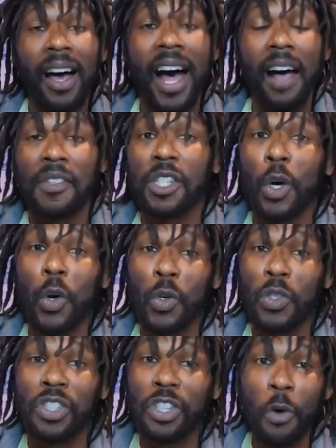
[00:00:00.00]
I've
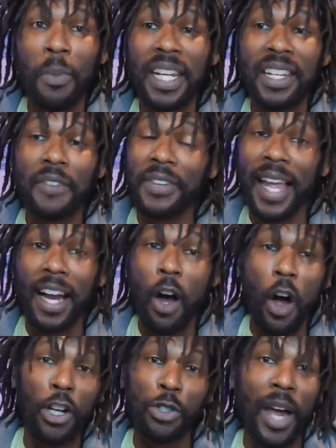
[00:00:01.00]
sold so many different like
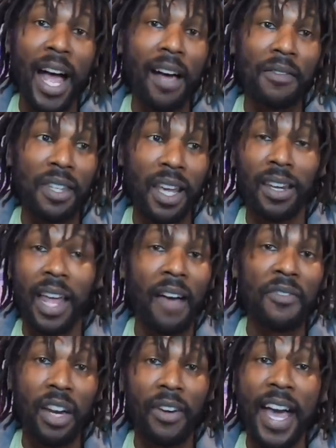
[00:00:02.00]
hard drives that
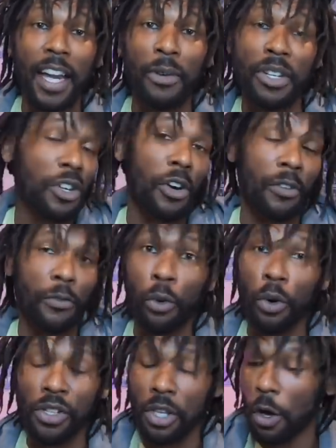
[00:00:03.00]
I've never had a return
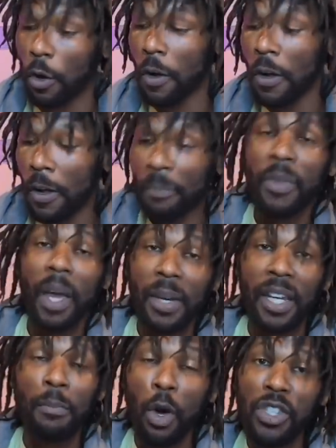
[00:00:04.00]
for. So, I
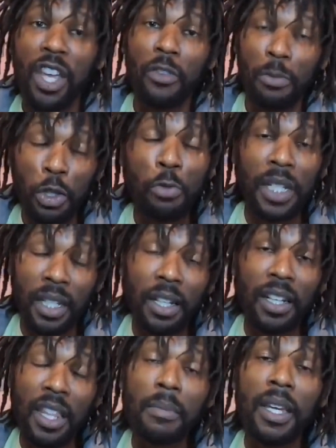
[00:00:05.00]
mean, most of them do be
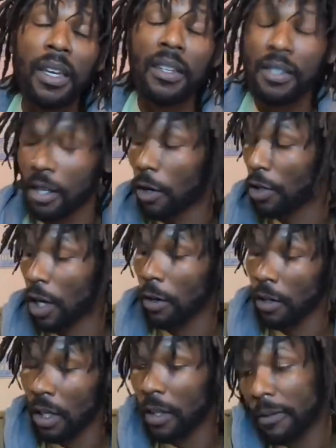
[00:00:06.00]
good in the bin. So, you know,
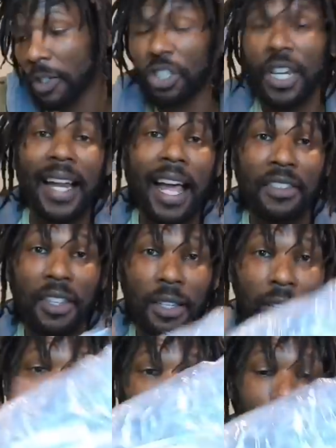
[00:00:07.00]
shout out to
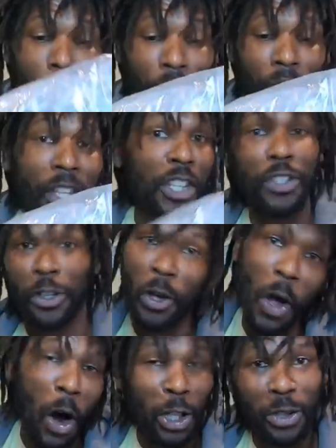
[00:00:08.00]
the external
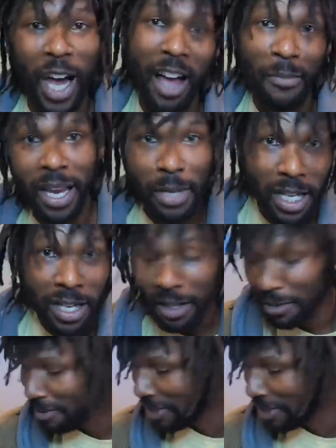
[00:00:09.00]
hard drive, baby.